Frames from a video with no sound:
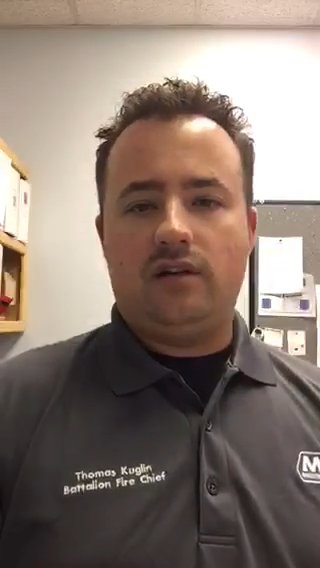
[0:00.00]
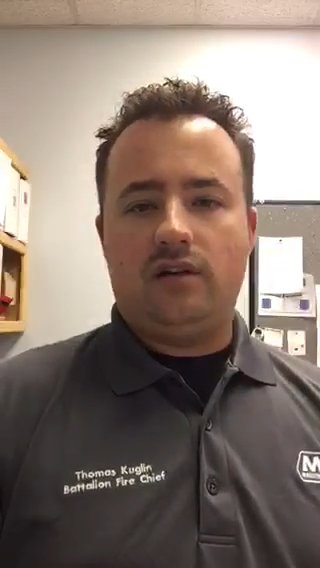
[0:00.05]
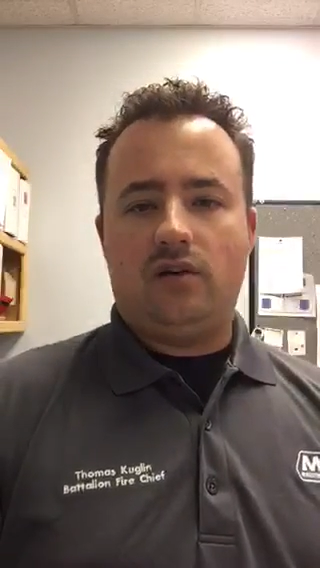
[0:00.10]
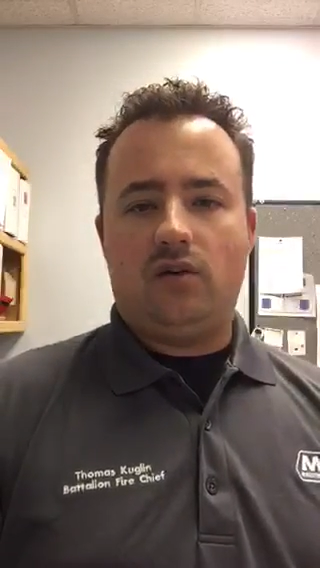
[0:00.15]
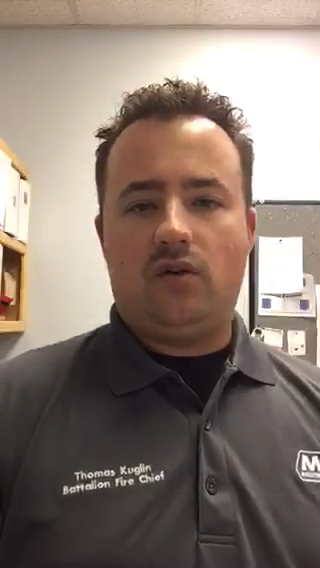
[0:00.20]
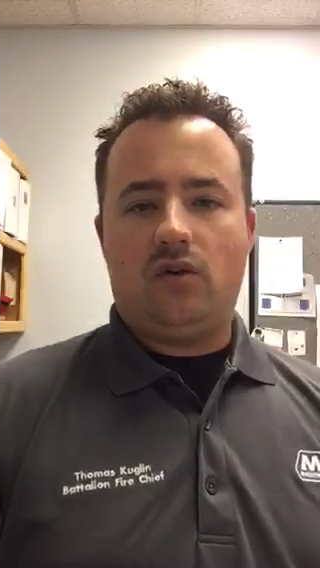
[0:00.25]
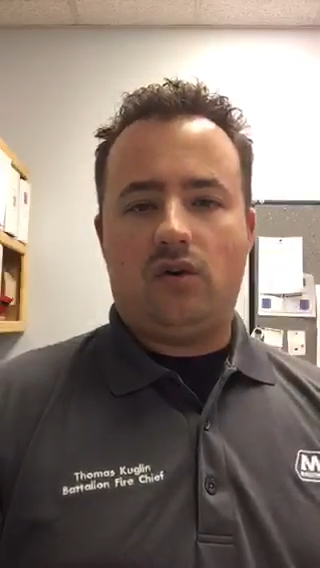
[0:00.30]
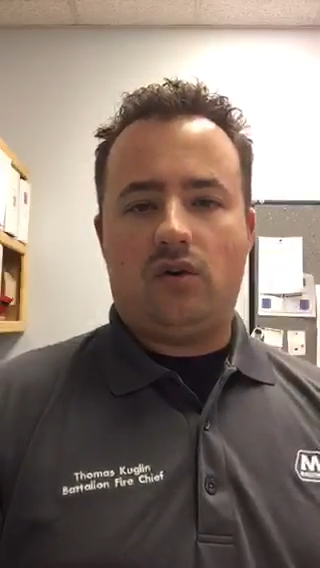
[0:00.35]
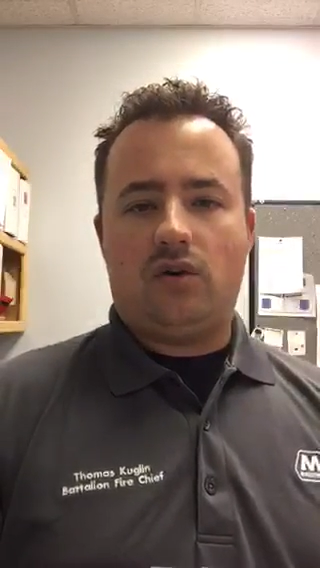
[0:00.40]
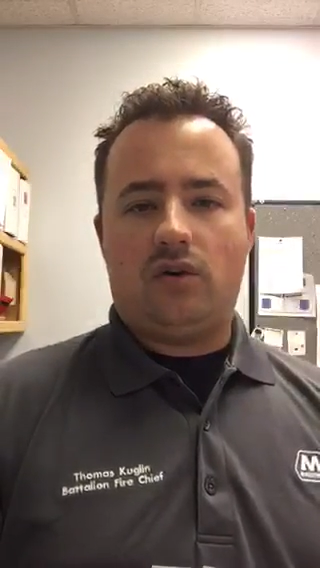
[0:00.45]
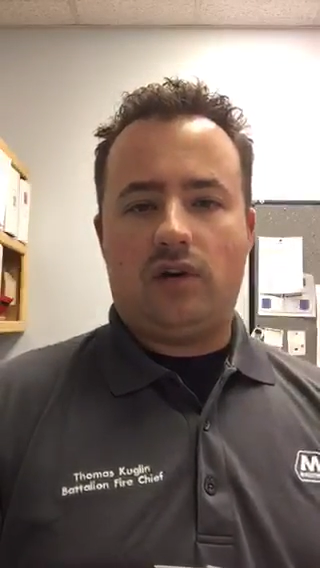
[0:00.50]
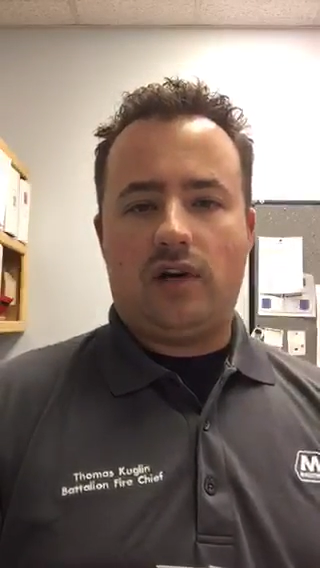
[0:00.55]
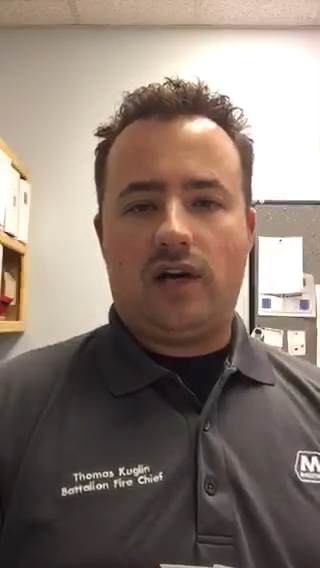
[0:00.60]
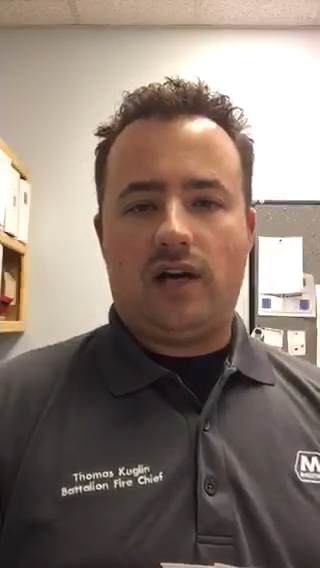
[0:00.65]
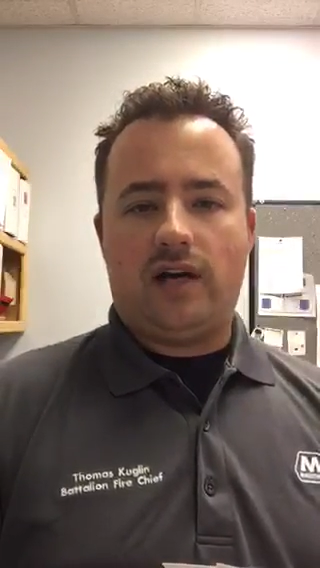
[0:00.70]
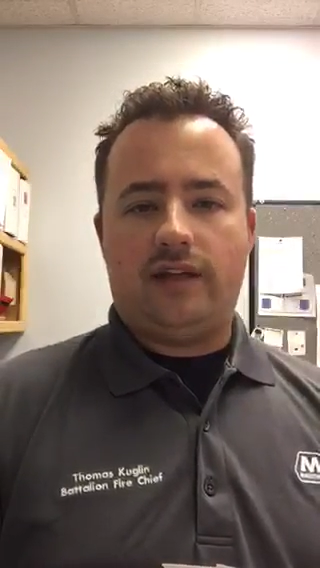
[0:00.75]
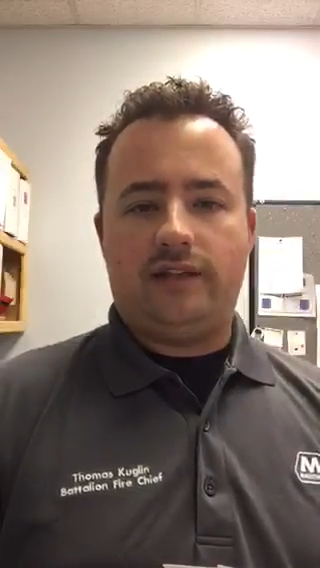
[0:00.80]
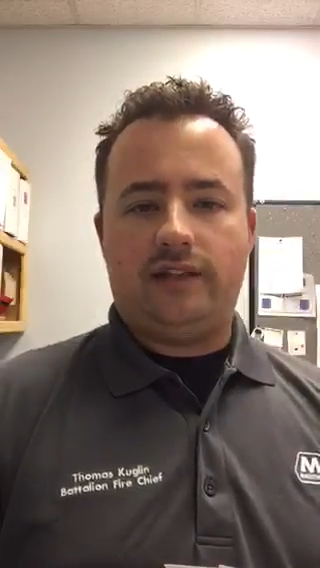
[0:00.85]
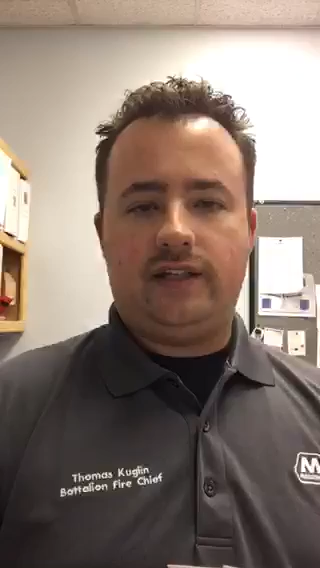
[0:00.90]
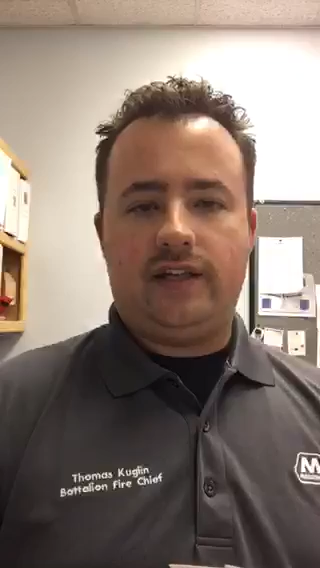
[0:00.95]
or
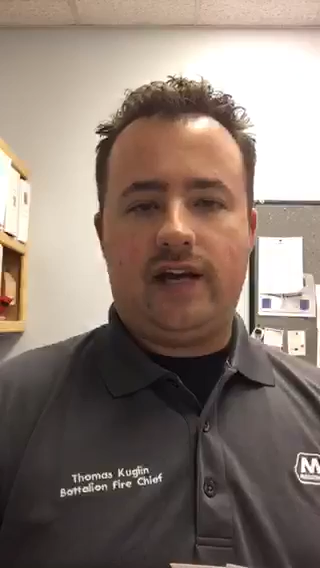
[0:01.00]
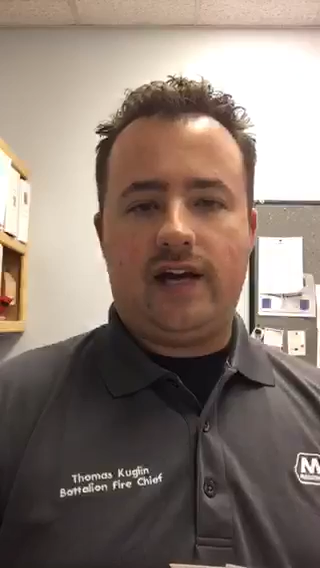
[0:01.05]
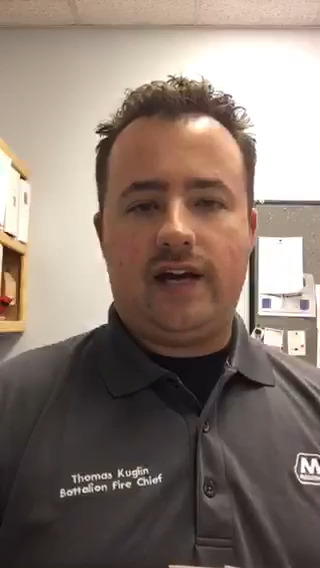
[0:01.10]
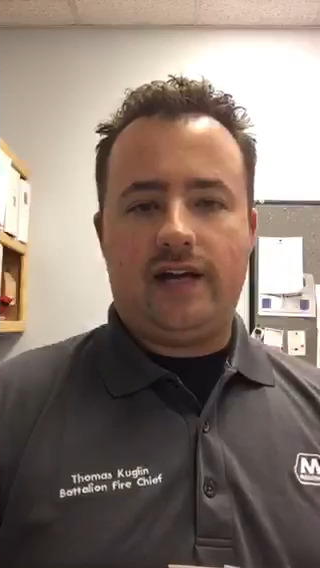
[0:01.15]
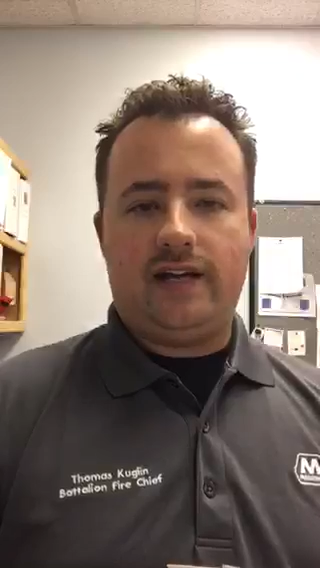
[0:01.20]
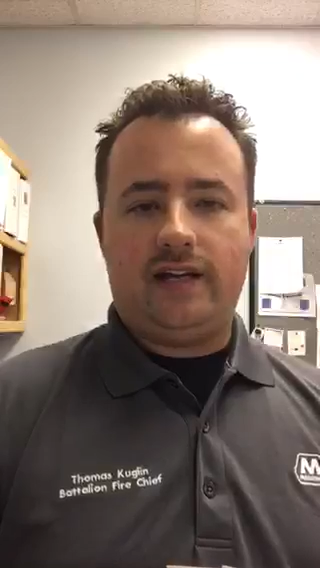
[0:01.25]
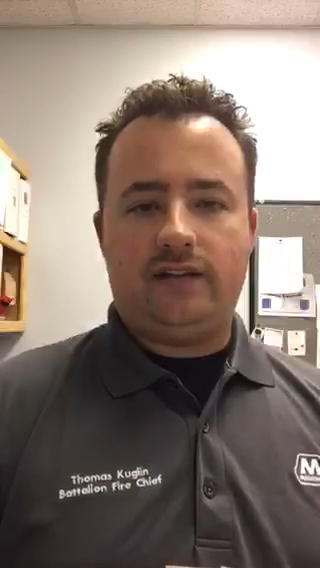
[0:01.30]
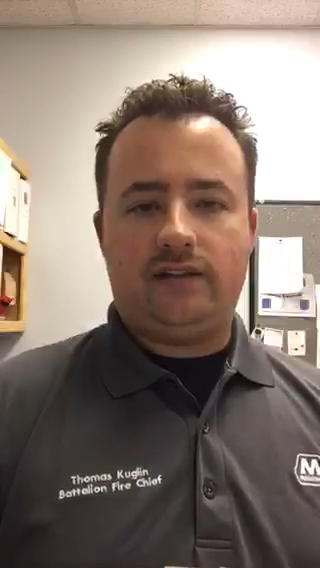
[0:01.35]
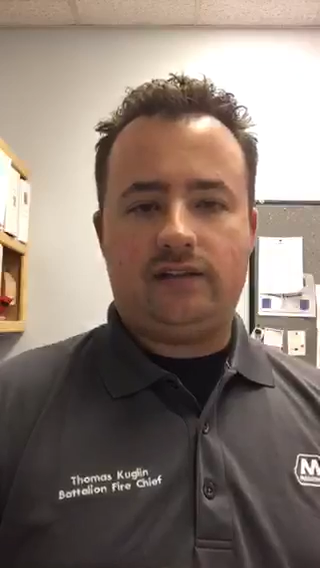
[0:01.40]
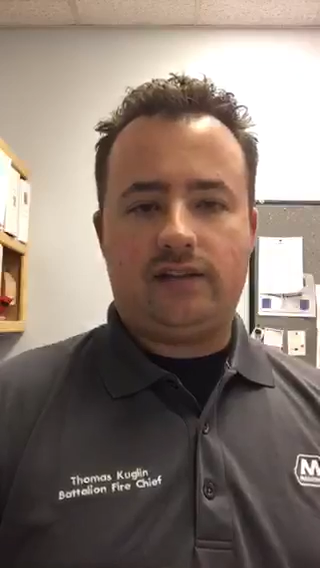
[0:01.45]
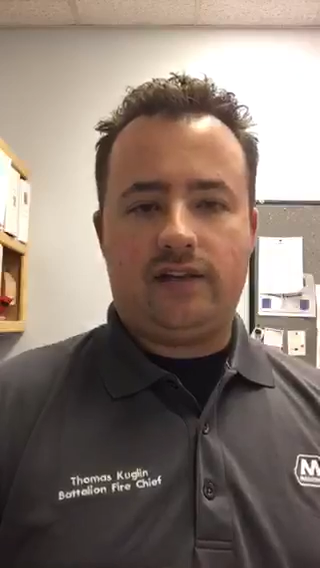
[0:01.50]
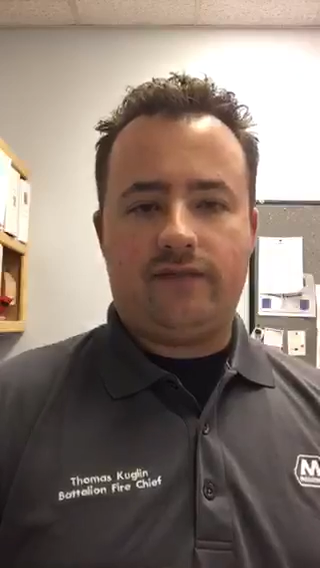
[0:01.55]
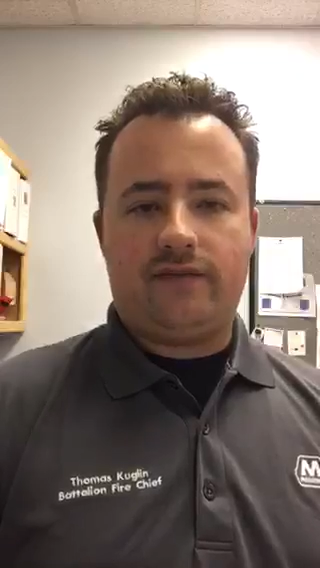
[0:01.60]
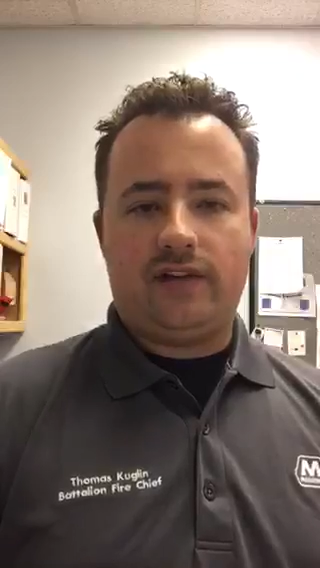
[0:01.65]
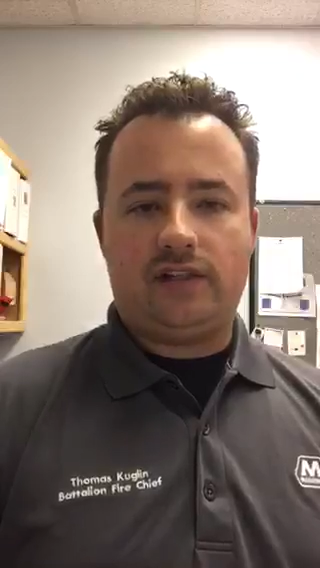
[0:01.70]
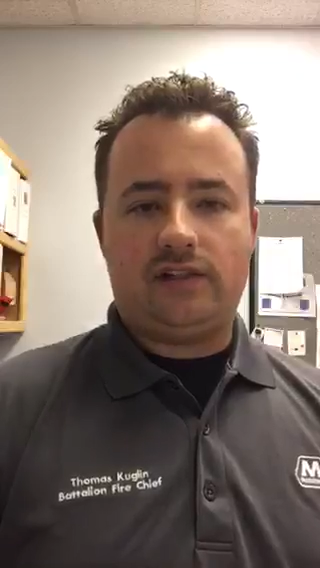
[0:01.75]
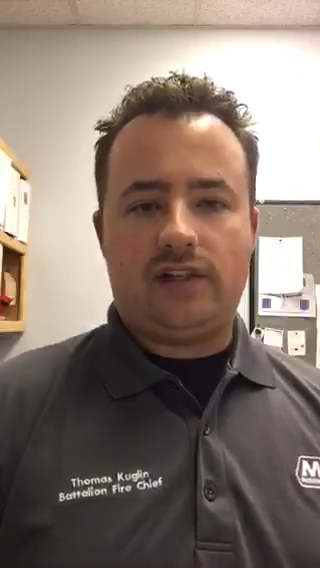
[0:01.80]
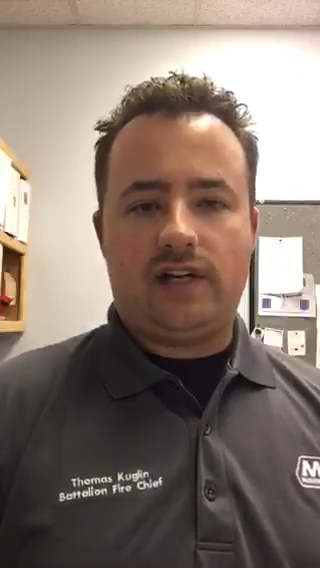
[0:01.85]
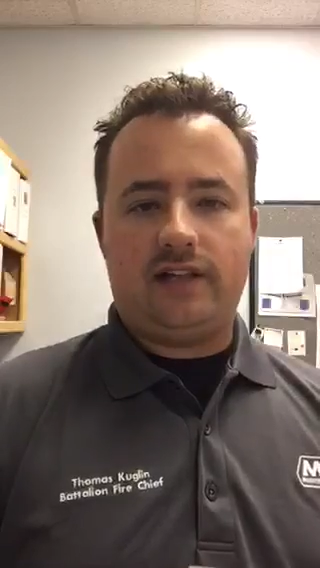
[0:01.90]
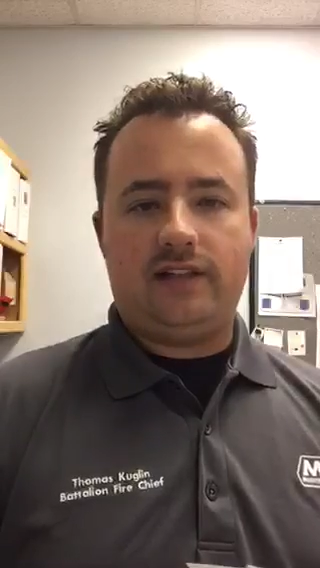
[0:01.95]
on the
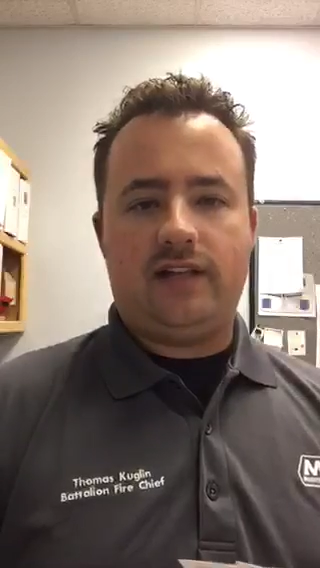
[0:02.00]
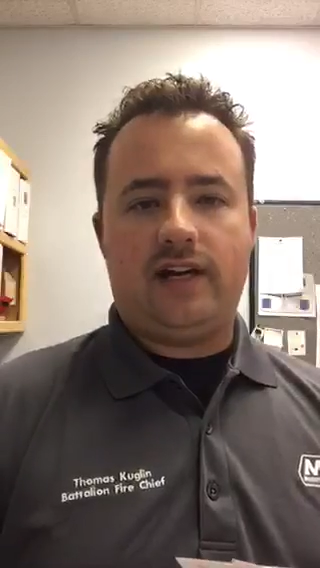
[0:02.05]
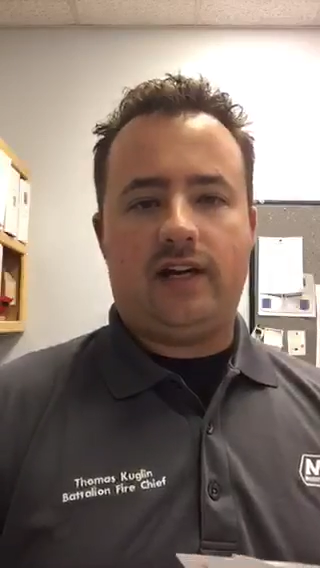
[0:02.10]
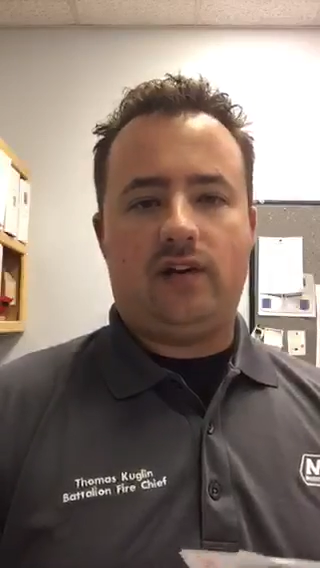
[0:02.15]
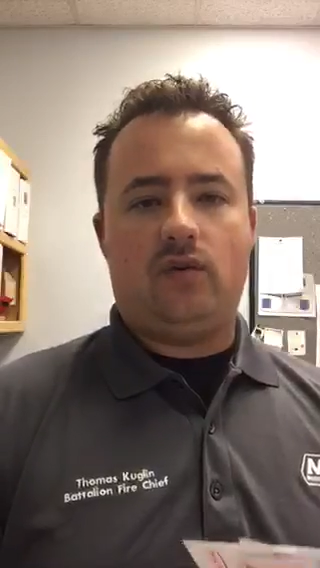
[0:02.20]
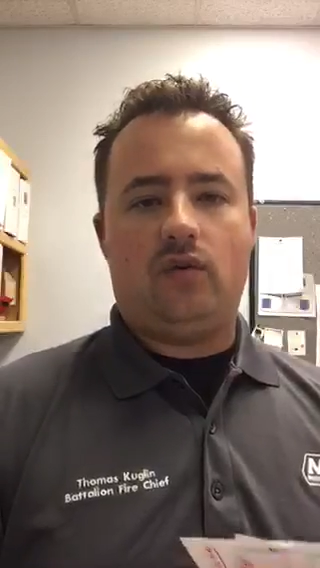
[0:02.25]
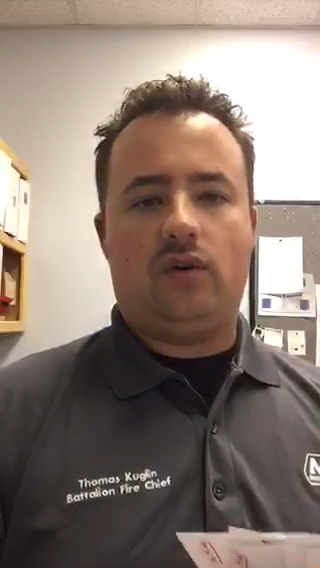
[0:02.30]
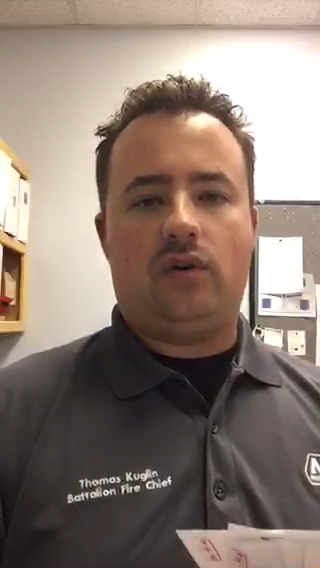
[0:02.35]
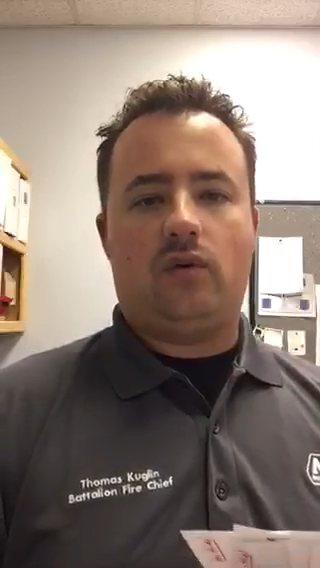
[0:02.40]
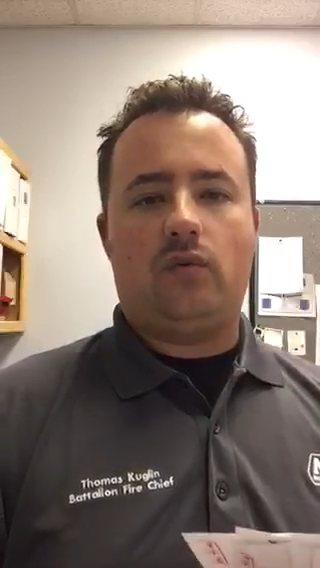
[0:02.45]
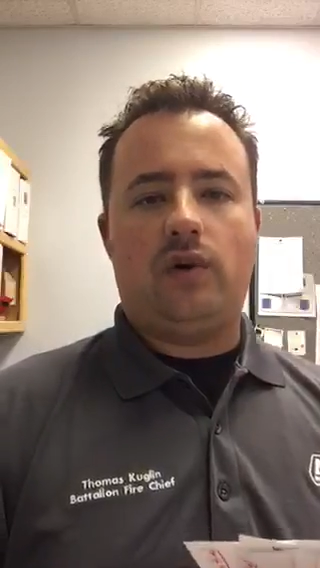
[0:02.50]
isfsi.org